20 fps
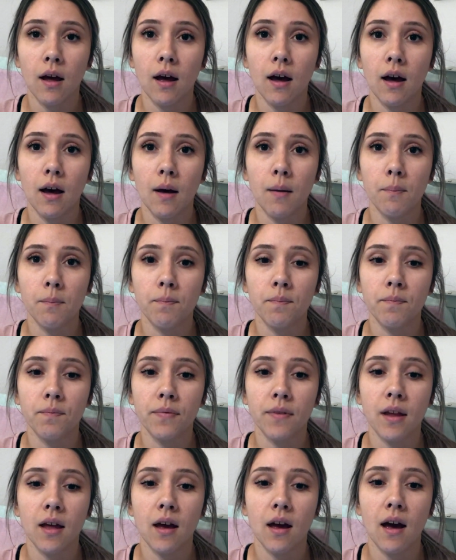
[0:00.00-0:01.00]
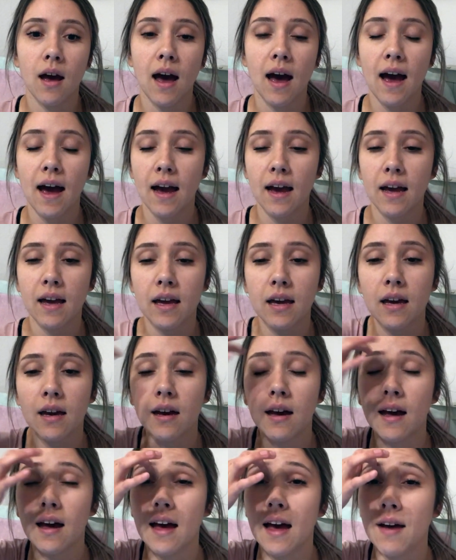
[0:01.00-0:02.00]
I
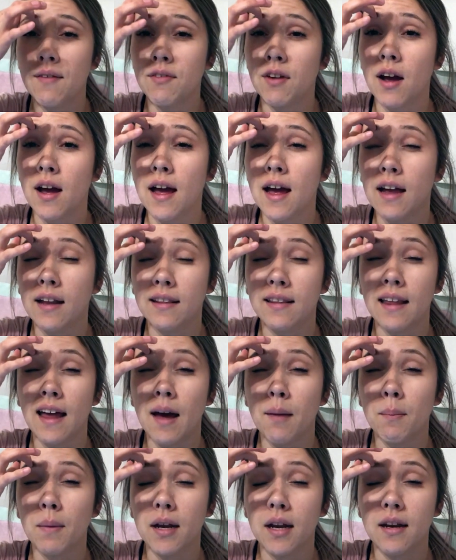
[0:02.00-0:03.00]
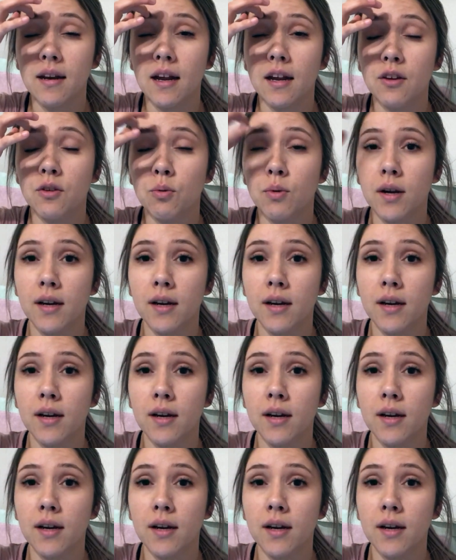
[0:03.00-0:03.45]
have not had that many nights